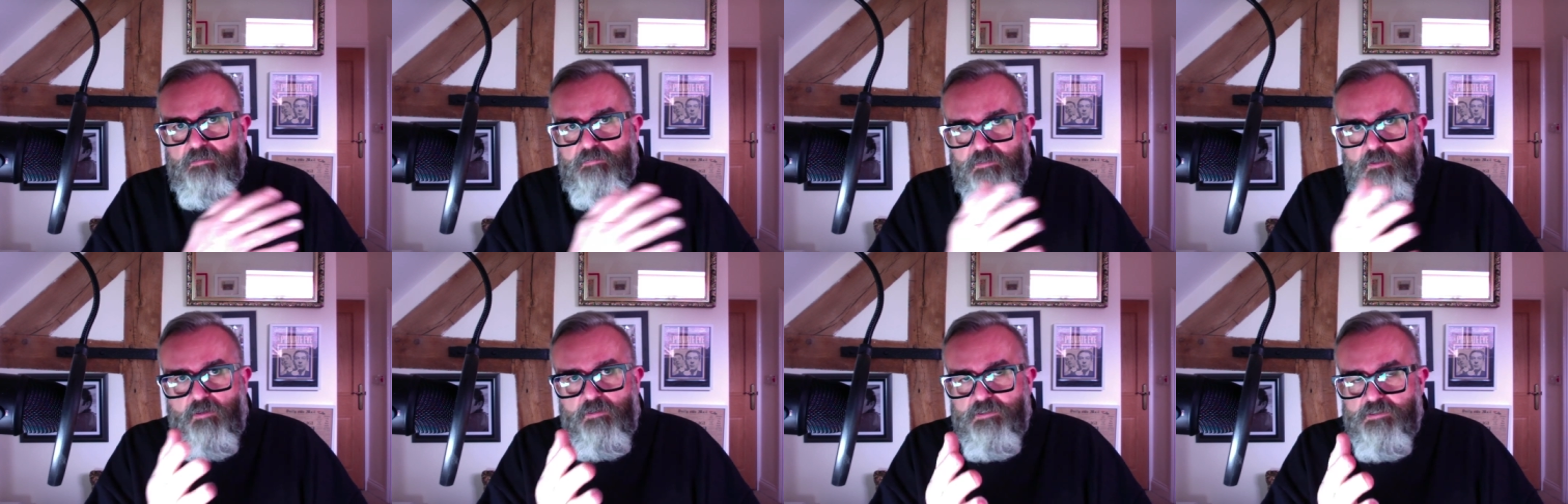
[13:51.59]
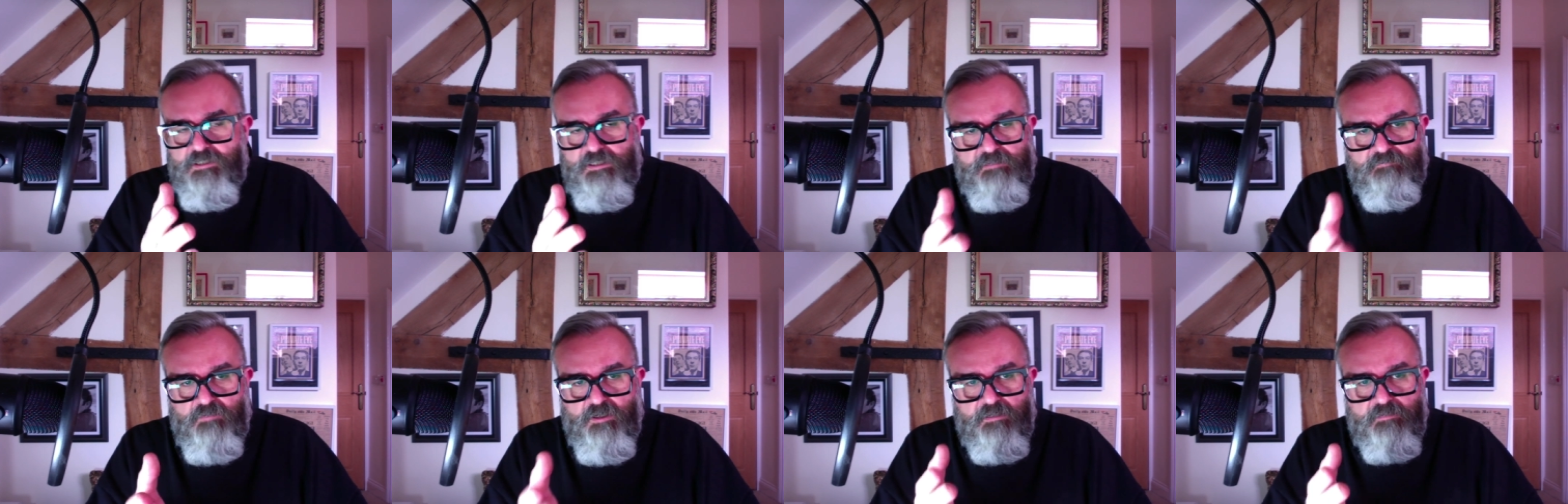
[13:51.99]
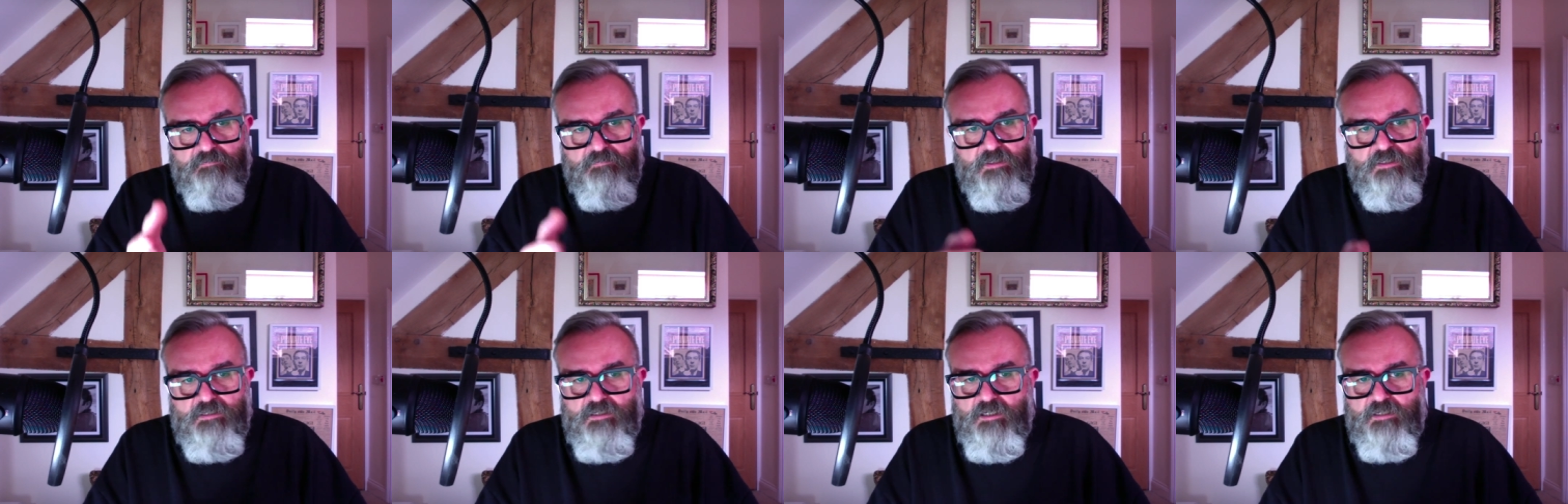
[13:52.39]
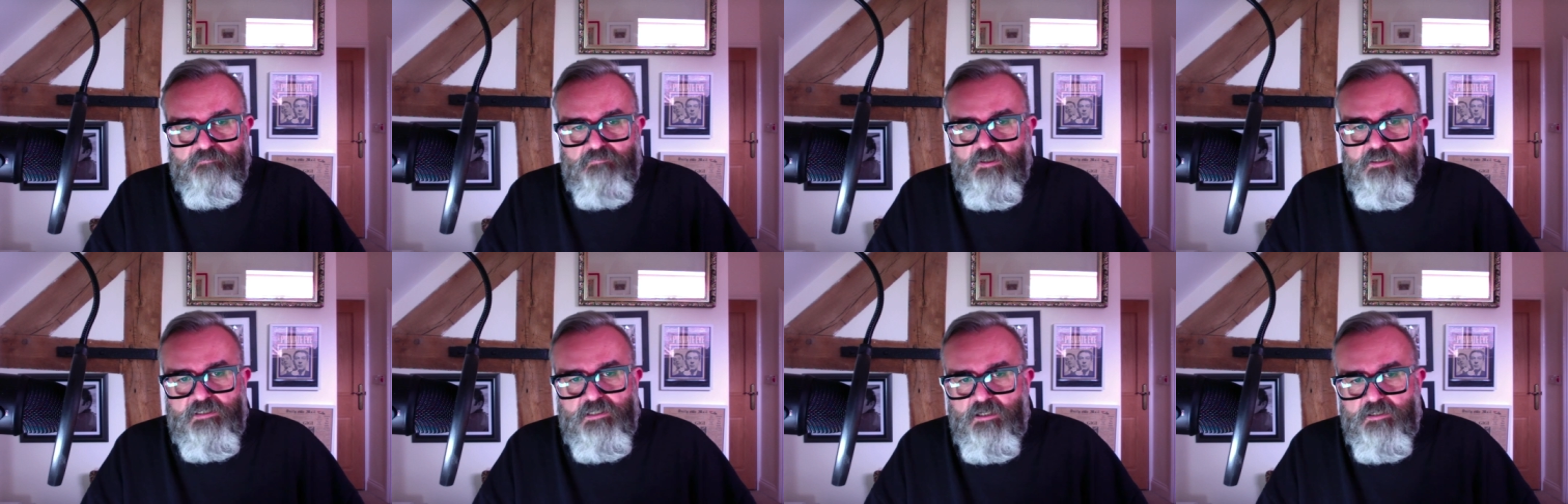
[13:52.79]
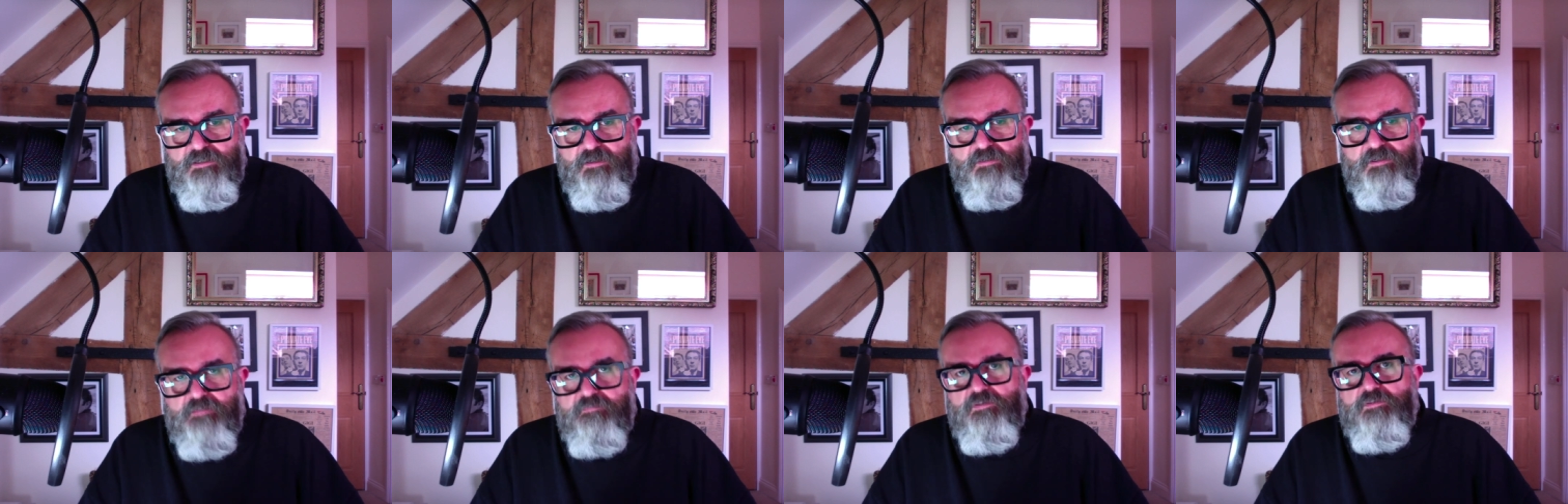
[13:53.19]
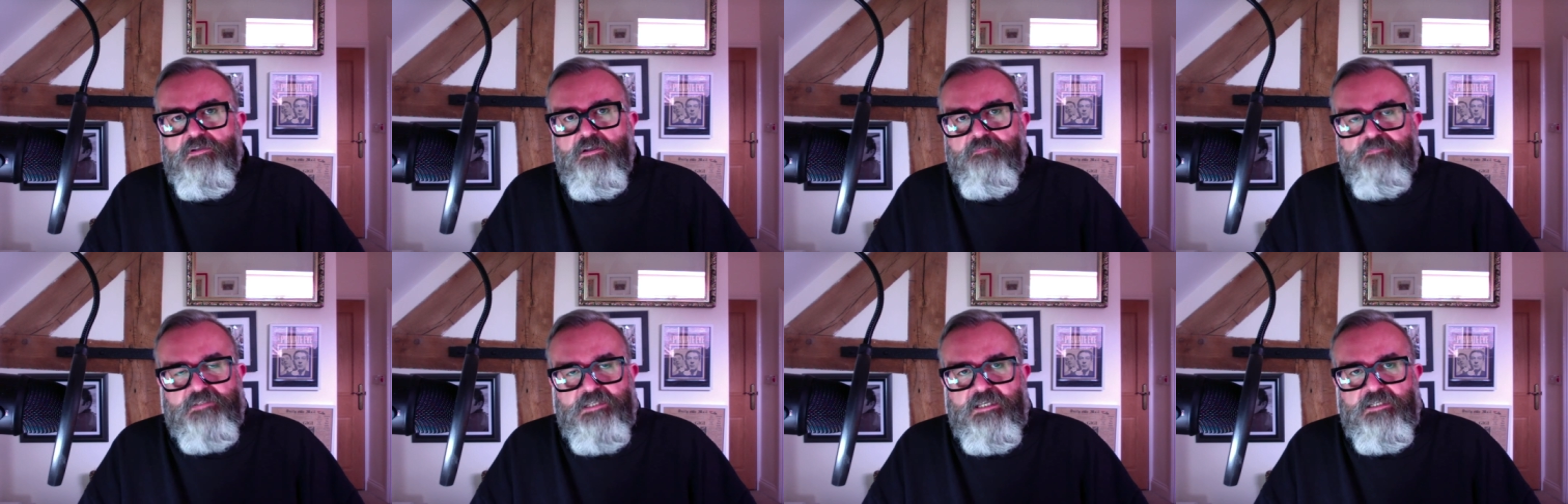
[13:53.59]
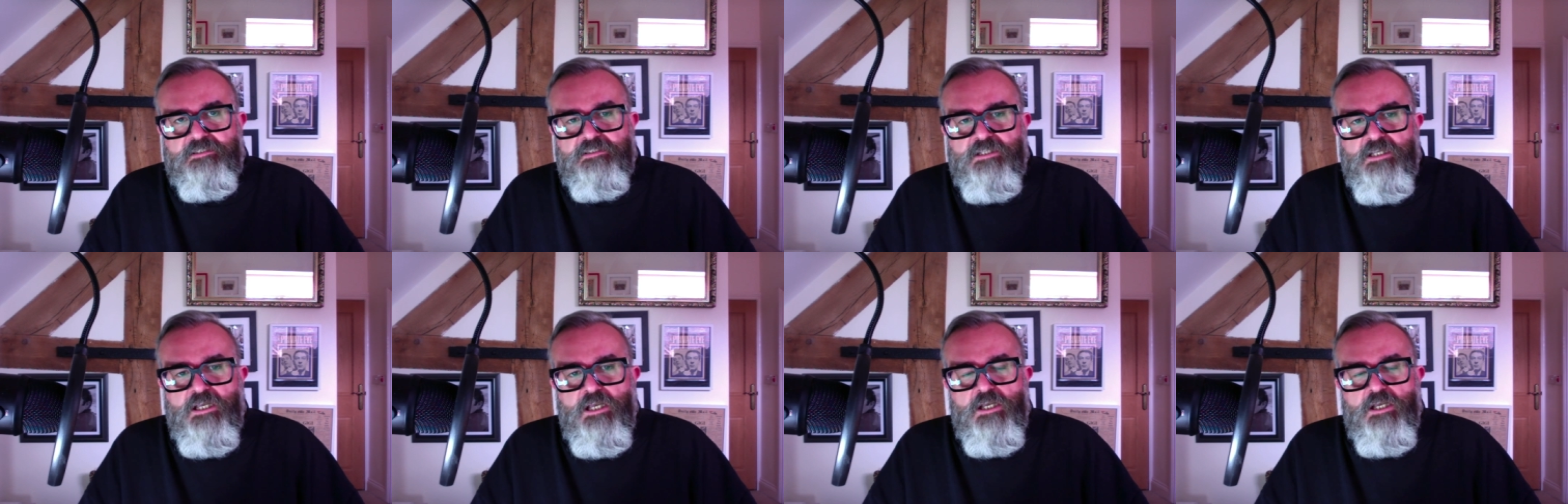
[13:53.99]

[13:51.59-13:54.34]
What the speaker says: Honestly, I can't give you enough thanks.